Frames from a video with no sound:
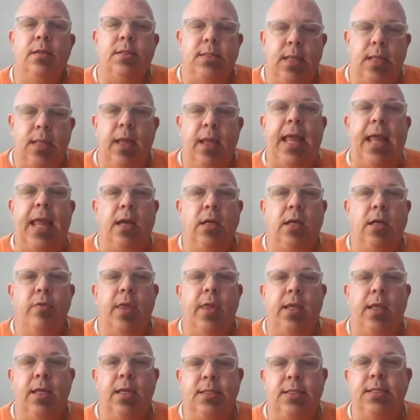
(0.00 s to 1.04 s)
an actor that
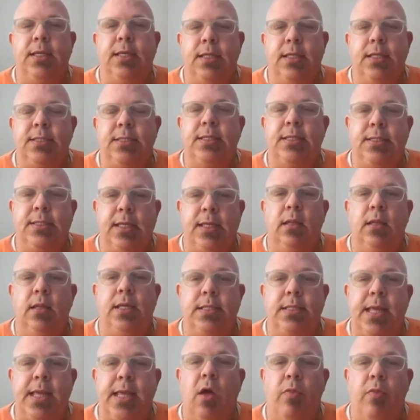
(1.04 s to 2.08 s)
can consistently
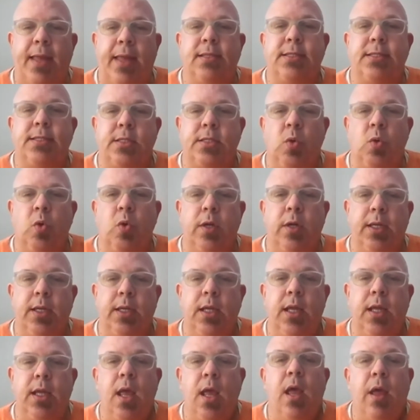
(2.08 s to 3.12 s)
tell that story
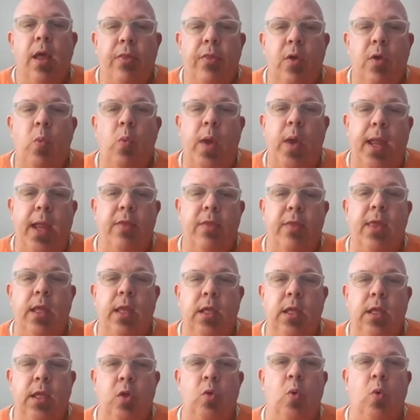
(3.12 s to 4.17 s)
the way that
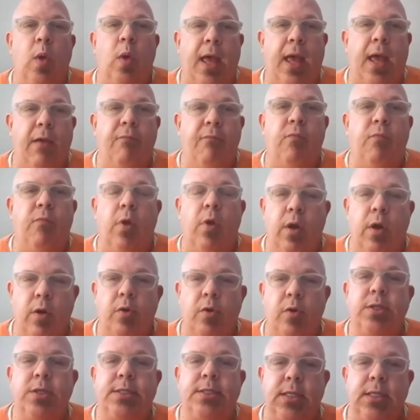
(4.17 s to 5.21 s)
you have
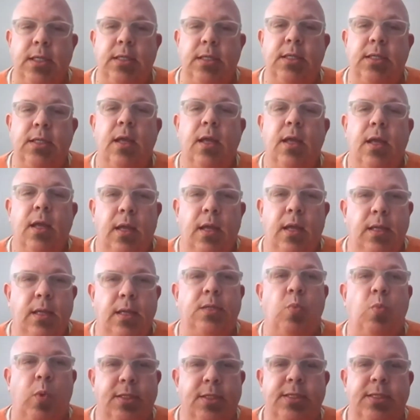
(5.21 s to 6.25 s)
rehearsed it is
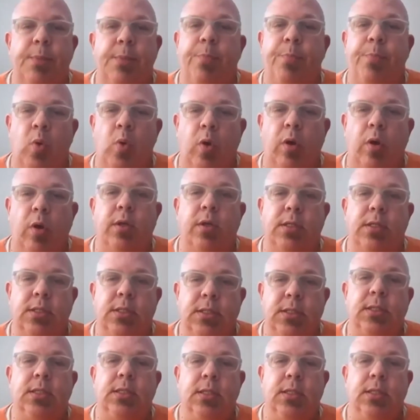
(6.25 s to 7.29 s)
what's important
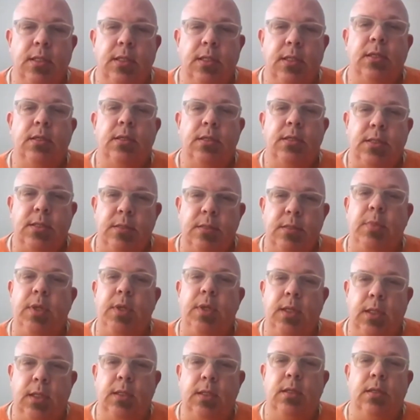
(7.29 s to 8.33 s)
to
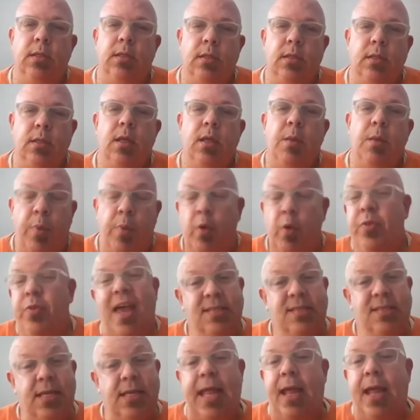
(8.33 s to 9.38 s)
me, both
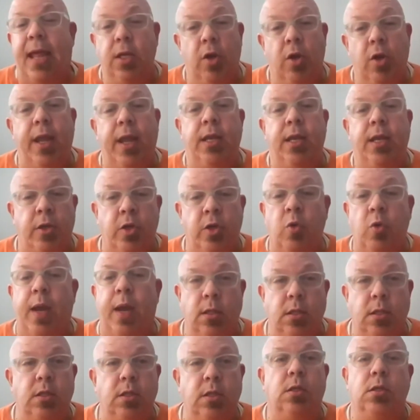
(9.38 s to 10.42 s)
as an actor and a
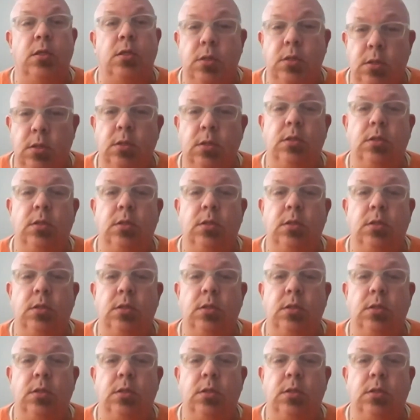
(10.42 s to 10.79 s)
director.